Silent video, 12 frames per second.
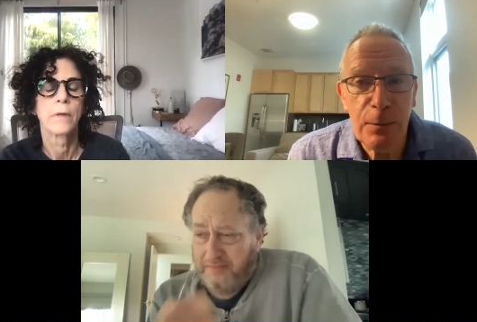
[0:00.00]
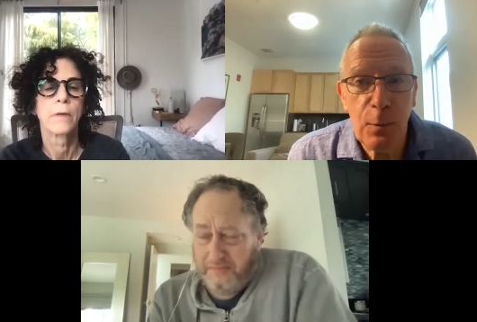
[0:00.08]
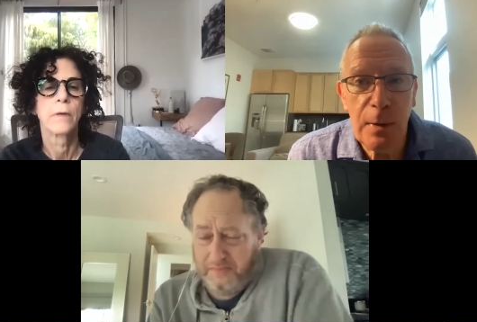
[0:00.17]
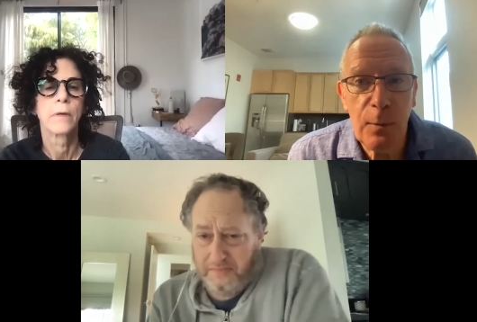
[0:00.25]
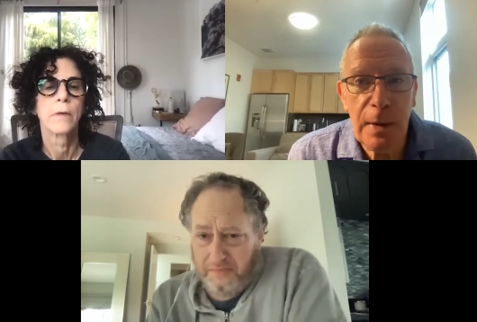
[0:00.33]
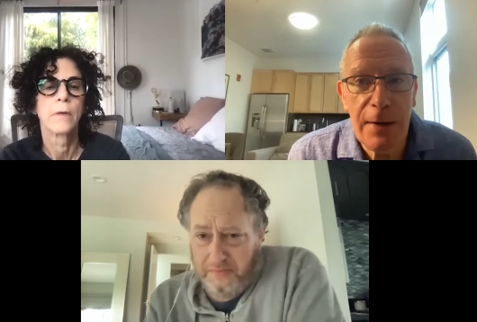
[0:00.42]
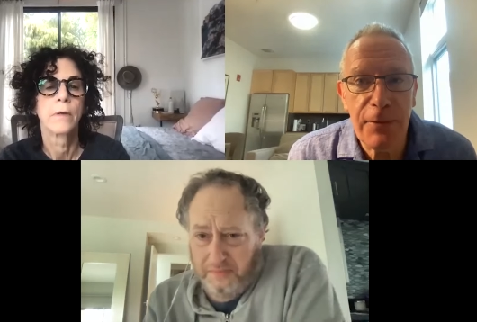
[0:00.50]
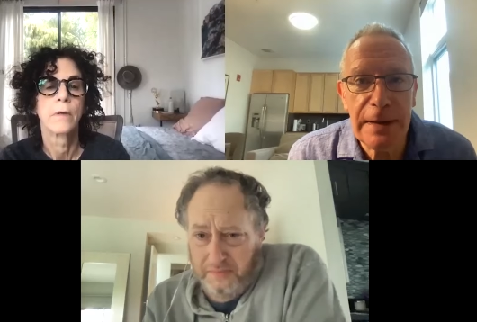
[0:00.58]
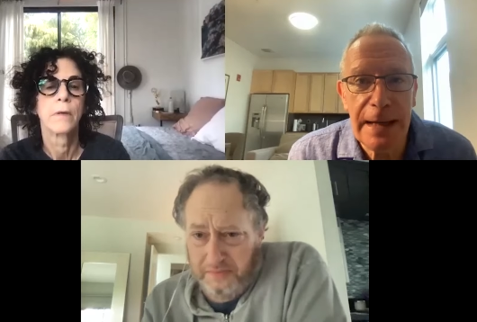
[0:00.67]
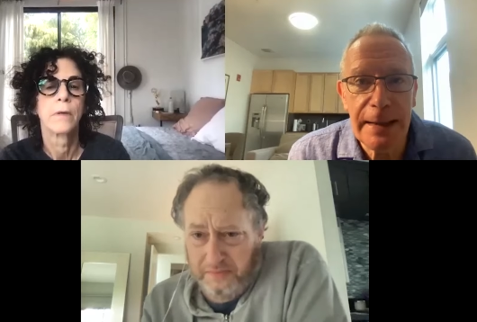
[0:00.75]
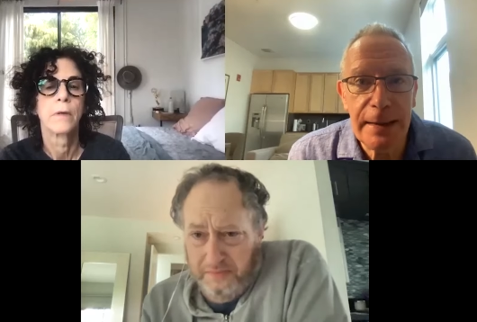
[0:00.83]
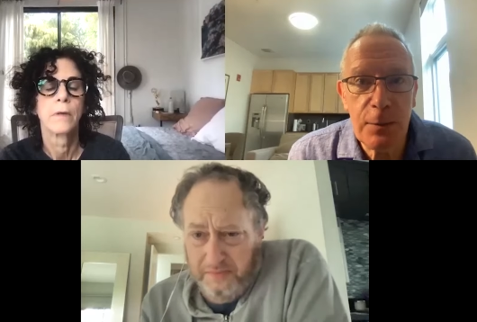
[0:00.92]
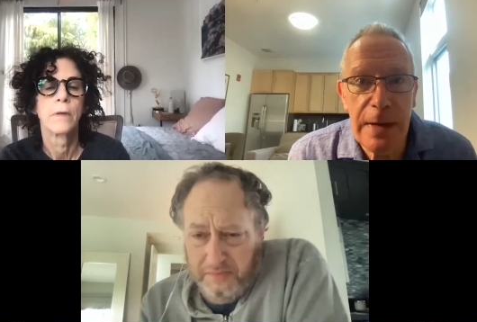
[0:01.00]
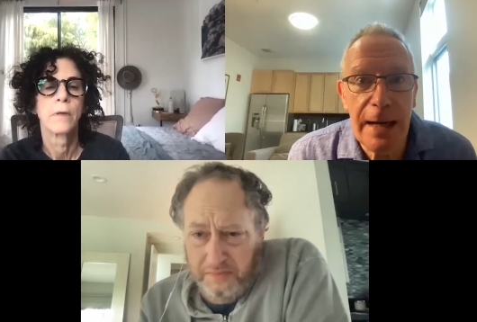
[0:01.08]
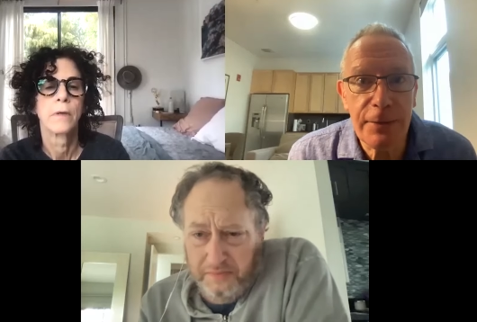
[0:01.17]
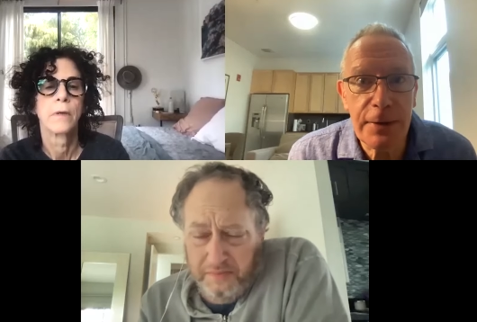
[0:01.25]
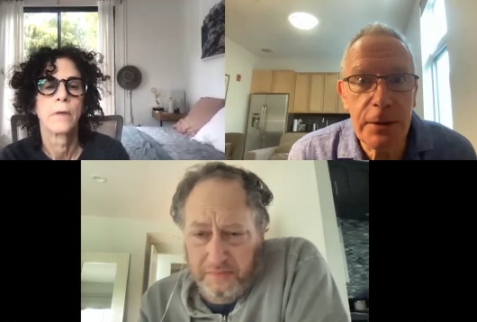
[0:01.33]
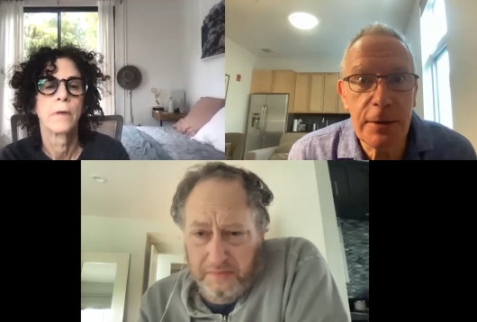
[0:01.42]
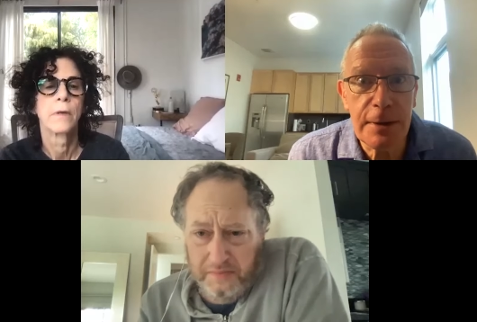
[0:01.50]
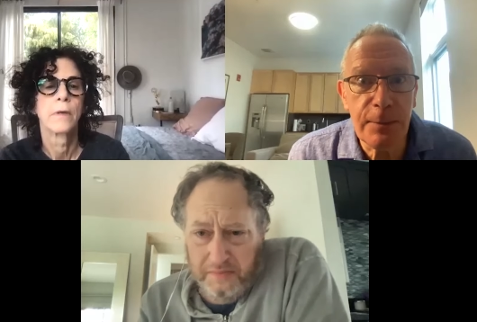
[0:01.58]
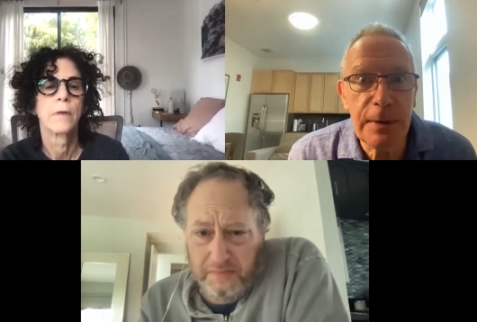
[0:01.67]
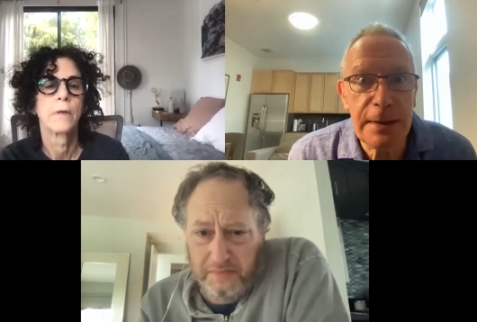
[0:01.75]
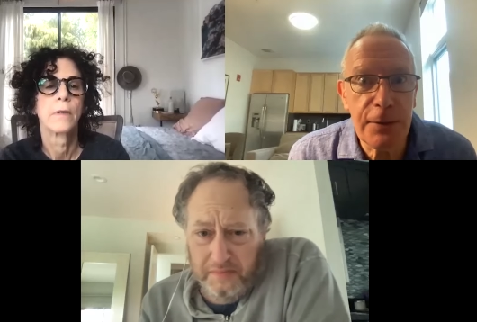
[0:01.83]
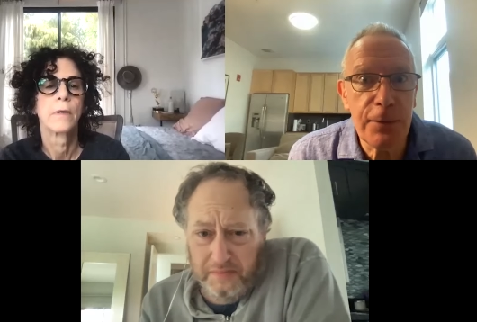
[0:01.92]
Speaker 1: whatever that is, we have to do something
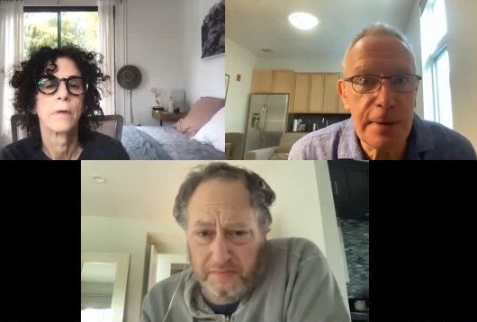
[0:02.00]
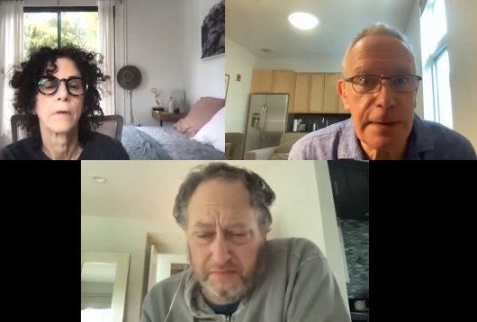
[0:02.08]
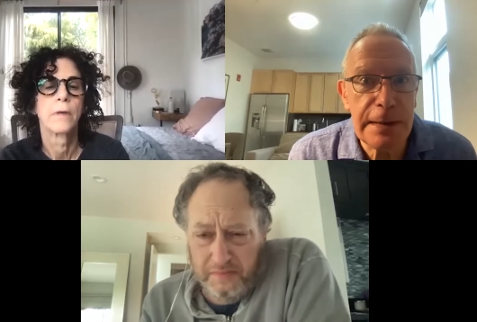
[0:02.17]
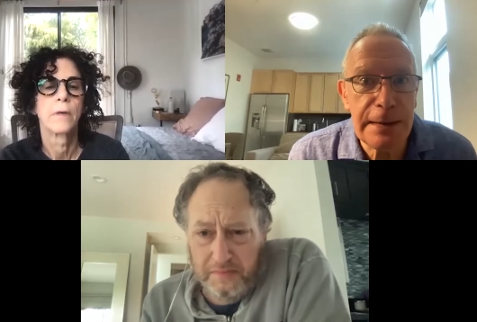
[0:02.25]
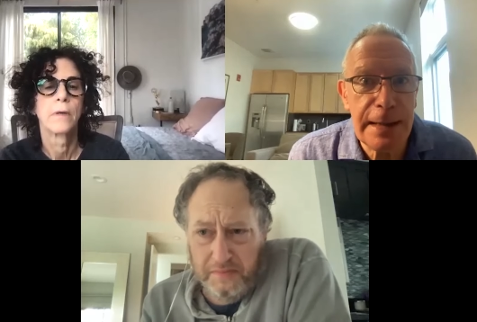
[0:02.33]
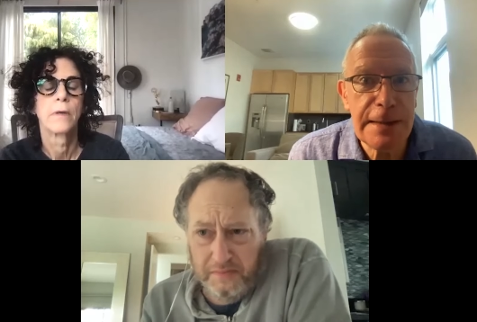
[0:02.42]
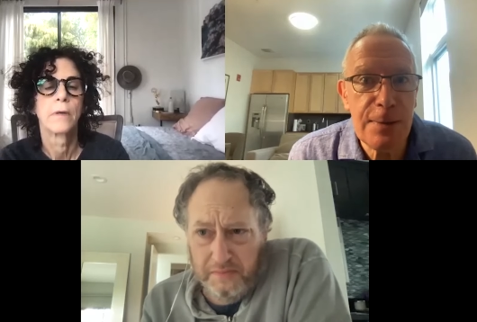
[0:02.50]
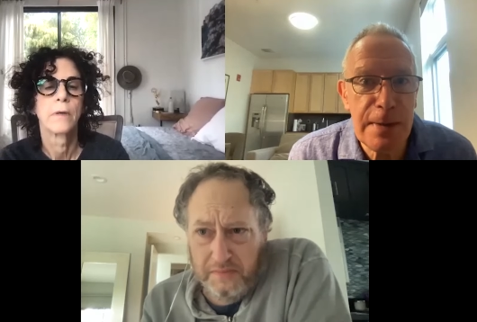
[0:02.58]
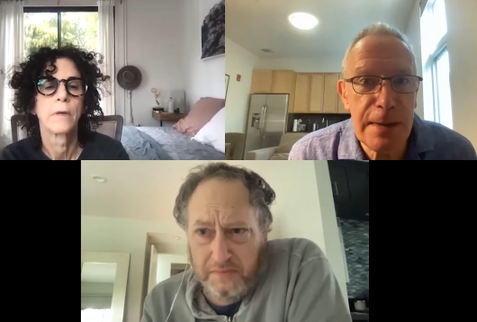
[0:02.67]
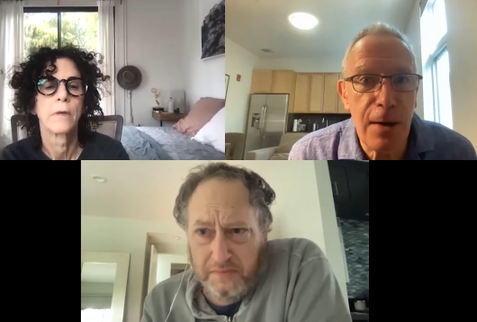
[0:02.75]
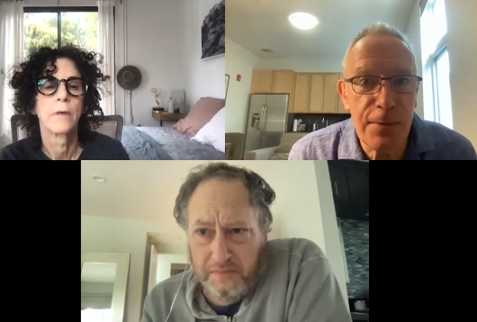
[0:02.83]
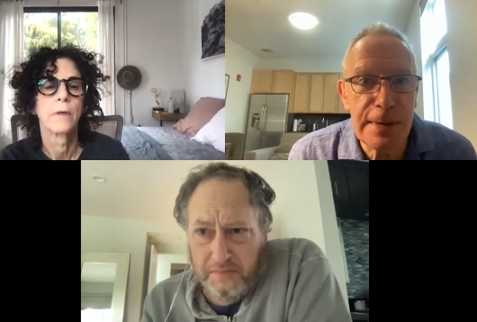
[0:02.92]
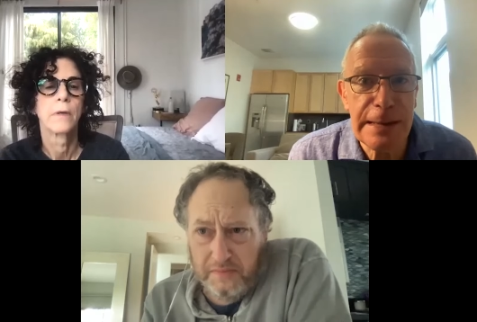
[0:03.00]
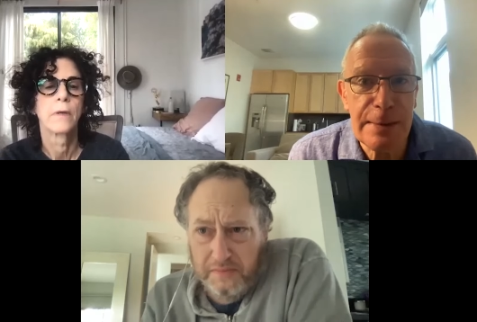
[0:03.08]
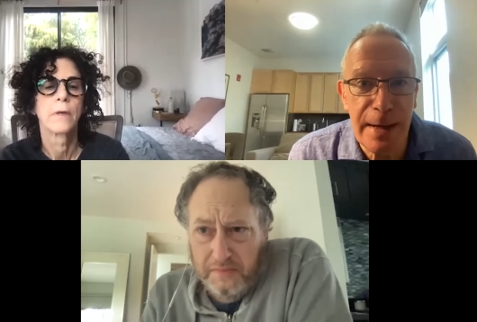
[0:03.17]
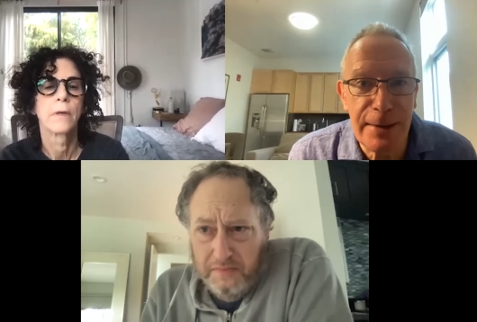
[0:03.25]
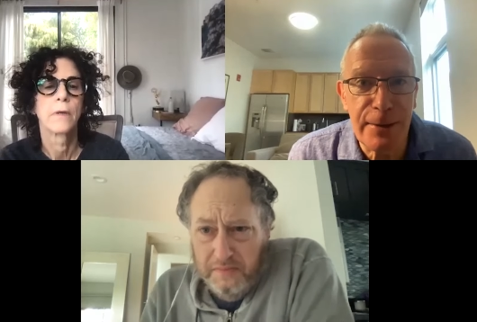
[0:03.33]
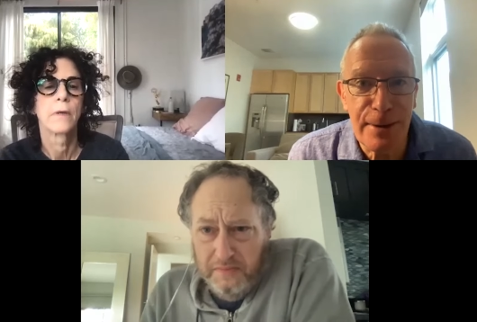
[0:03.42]
different, and it has to be obviously better,